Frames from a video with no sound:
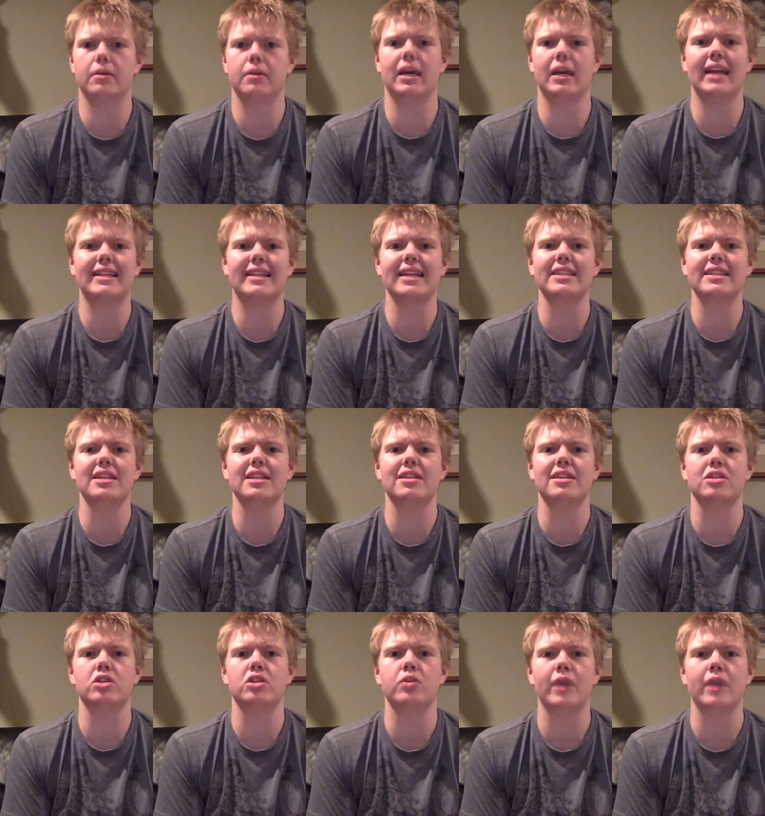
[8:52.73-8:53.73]
It doesn't
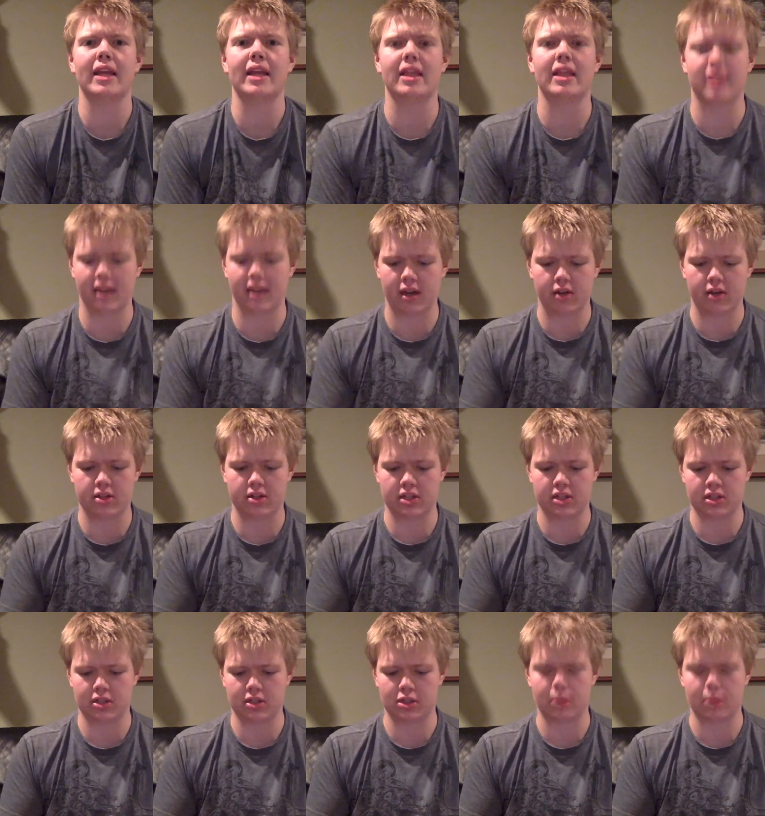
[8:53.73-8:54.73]
do anything
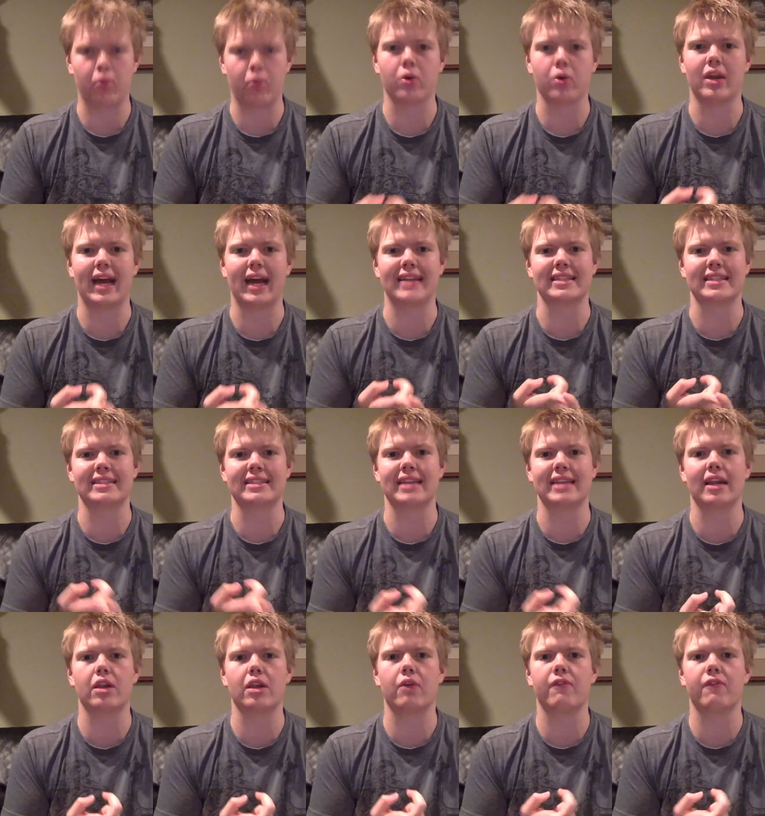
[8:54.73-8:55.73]
to support it as a
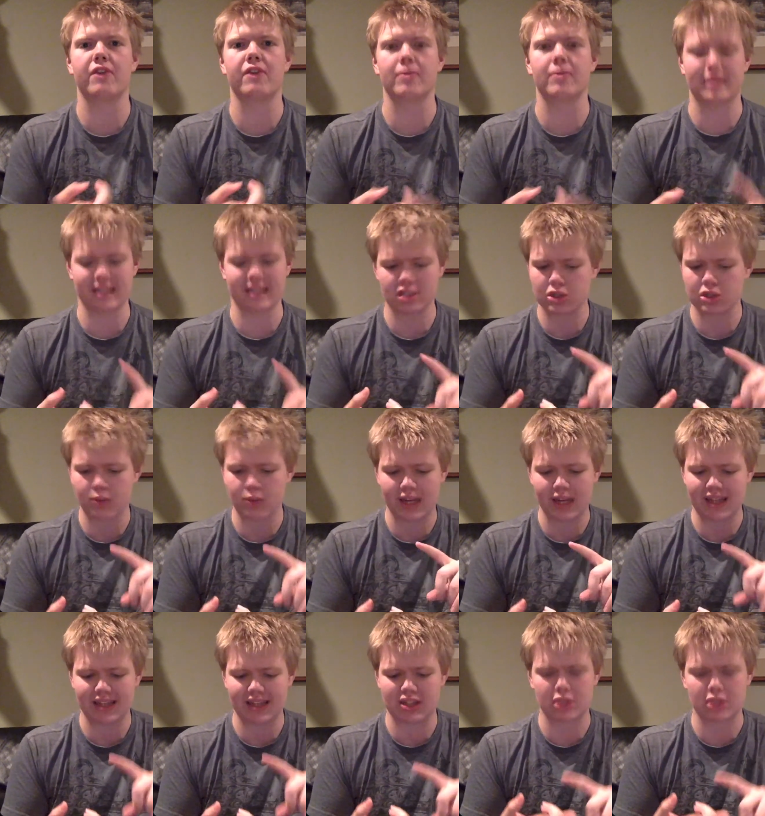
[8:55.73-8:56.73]
standalone film. It doesn't do
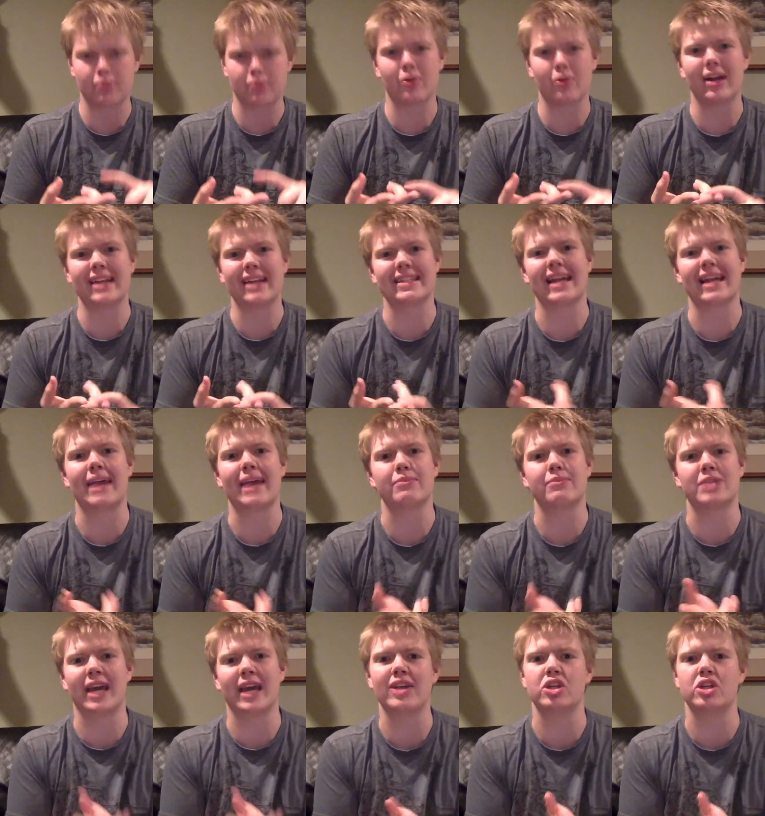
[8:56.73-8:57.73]
anything to support it as an
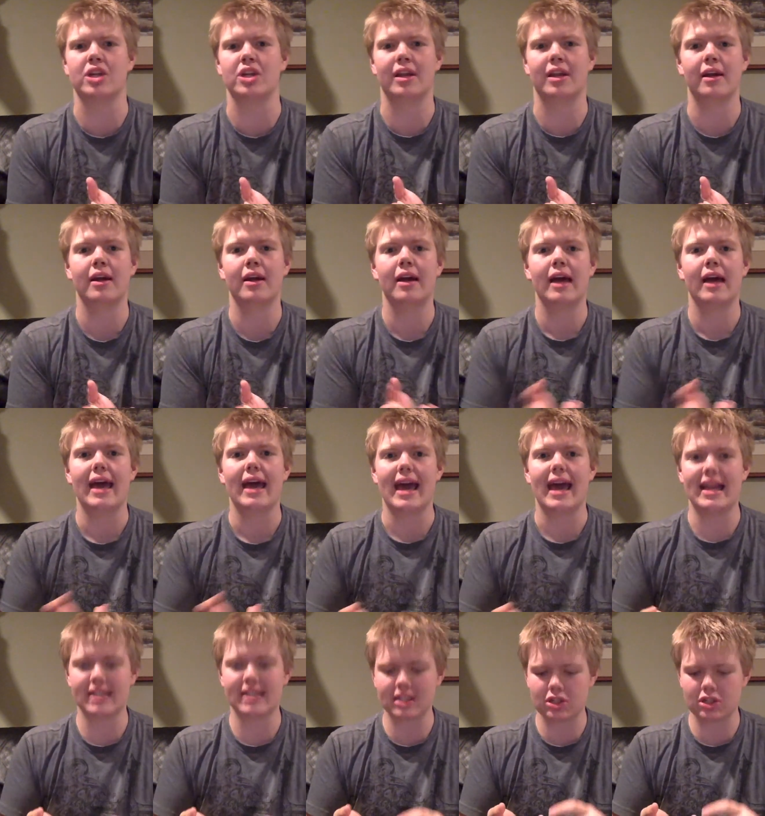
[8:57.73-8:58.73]
adaptation.
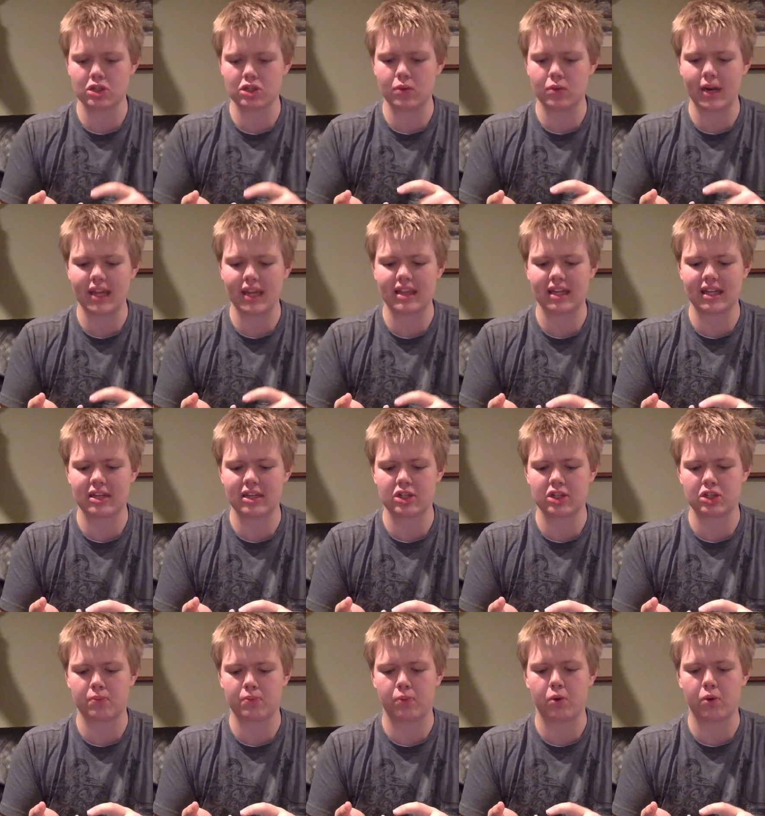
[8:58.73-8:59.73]
It doesn't do anything to
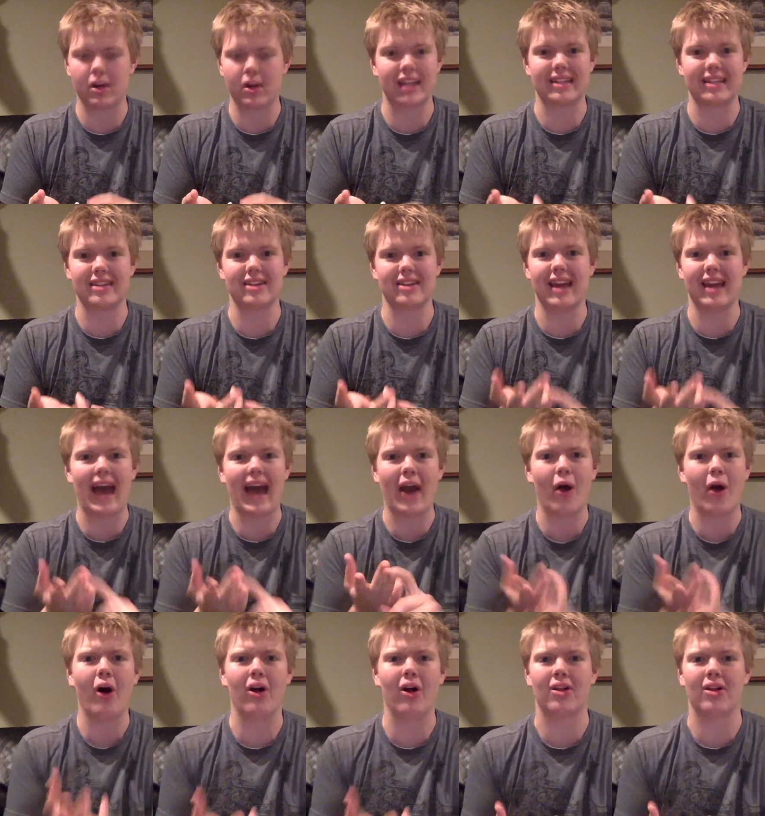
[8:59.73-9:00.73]
support it at
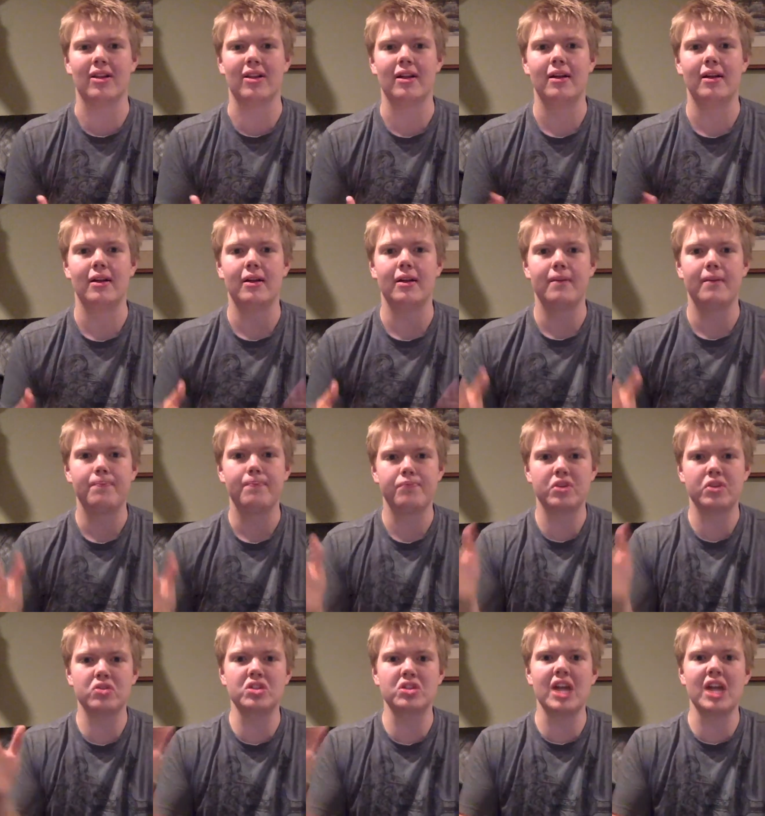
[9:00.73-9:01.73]
all.
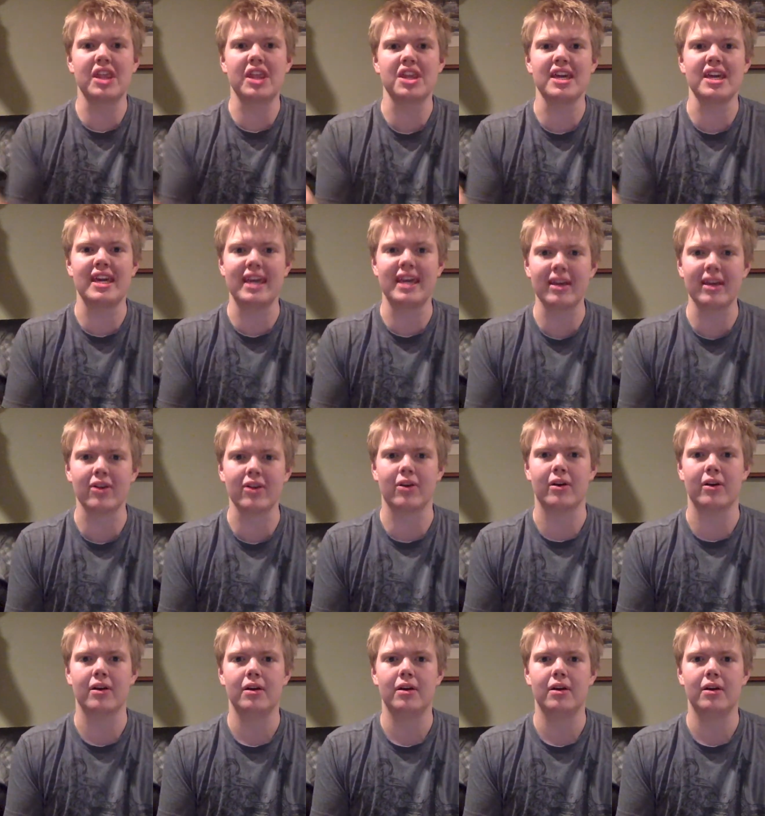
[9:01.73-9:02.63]
There's nothing here.